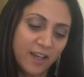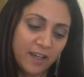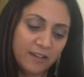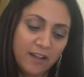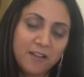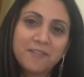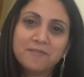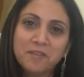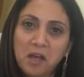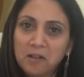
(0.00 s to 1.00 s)
and
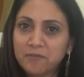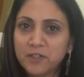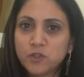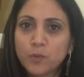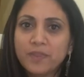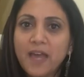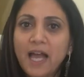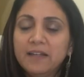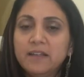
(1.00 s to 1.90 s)
I'll finish with that,